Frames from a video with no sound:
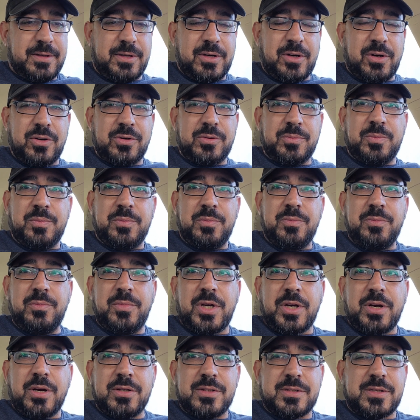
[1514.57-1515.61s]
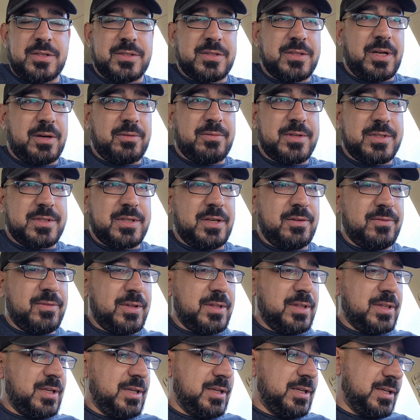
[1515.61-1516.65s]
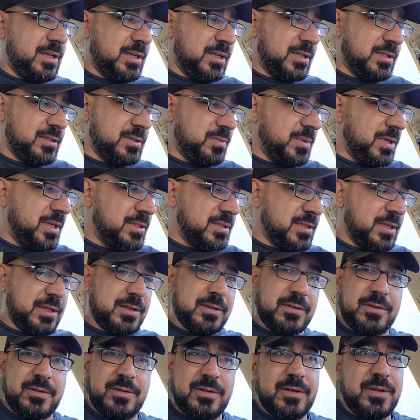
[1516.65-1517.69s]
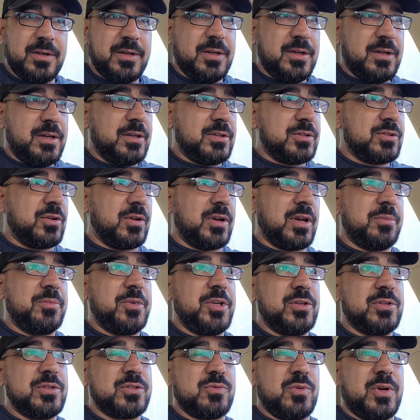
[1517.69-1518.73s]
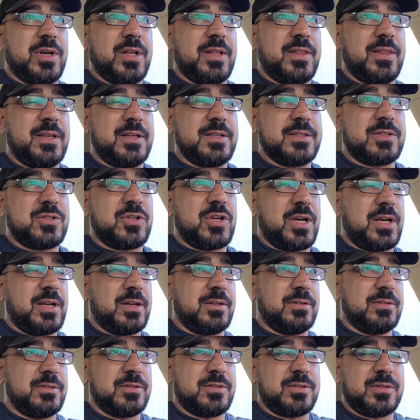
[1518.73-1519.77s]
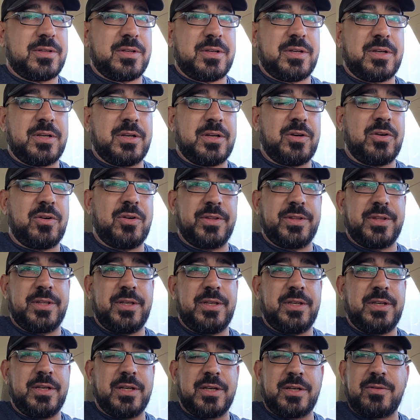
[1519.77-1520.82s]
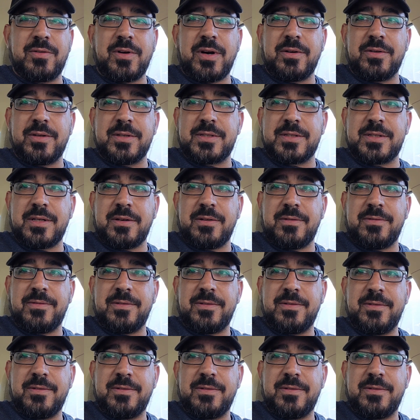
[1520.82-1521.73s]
code because it's not receiving the speed signal. So let me use one of these channels on the ground itself.